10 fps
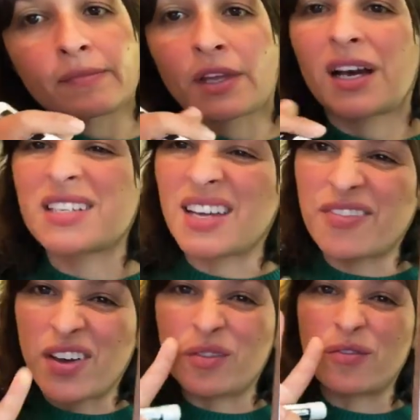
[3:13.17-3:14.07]
Because I
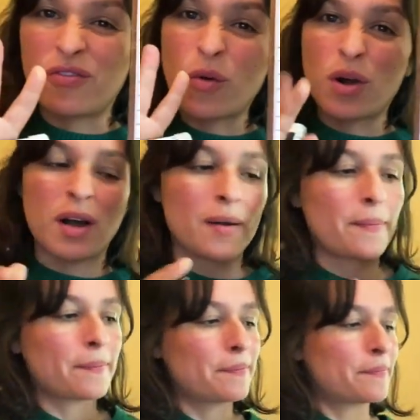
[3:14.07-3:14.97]
found 4
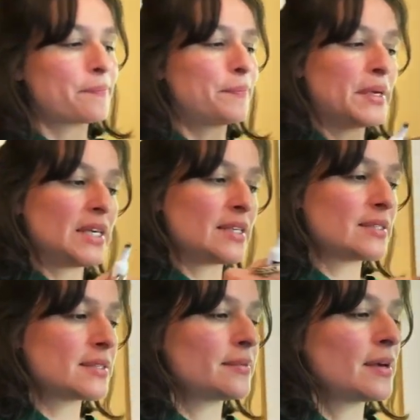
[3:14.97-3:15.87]

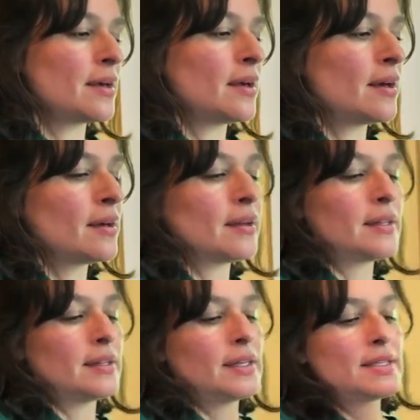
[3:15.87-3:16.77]
bees.
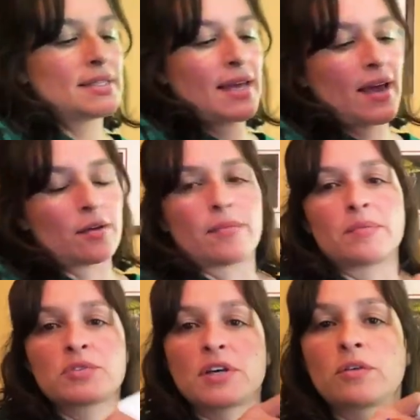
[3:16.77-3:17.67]
Let's count.
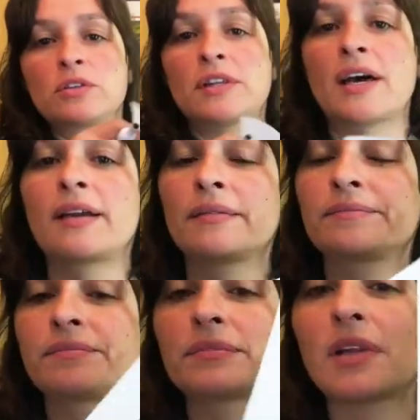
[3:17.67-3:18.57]
Vamos a contar
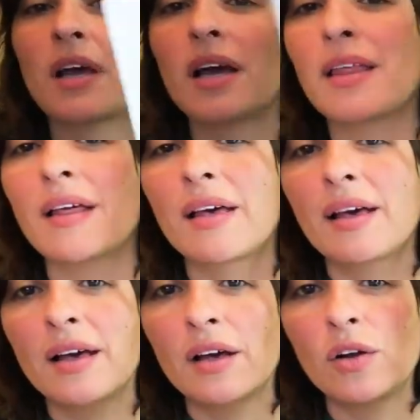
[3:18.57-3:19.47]

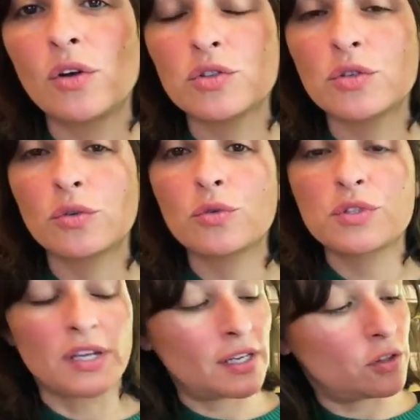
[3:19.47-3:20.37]
los
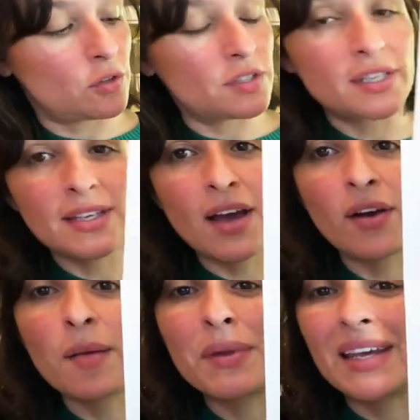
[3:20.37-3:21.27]
gusanitos. Let's count
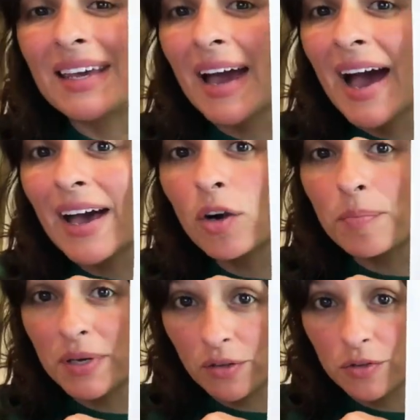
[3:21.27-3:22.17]
how many
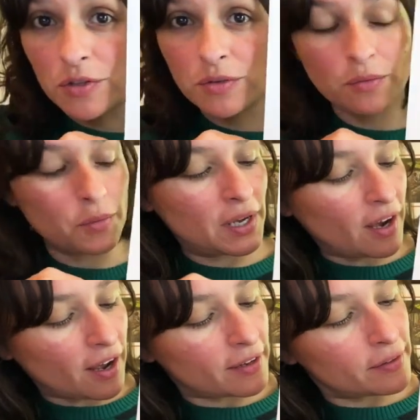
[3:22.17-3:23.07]
caterpillars we caught.